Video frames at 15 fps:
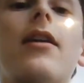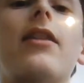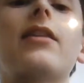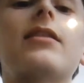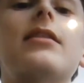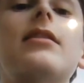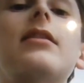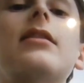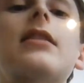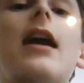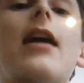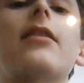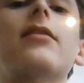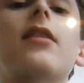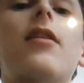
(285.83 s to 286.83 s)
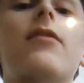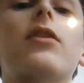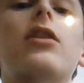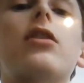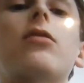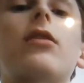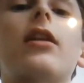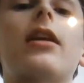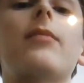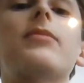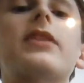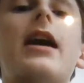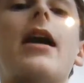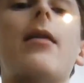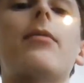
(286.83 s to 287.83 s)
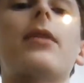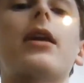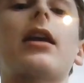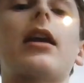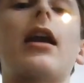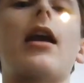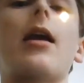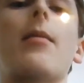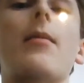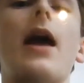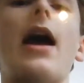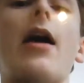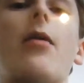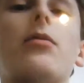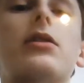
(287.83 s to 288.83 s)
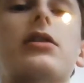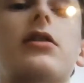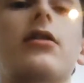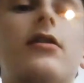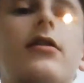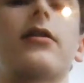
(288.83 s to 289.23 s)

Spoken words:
This is a test of the new Clips app that came out.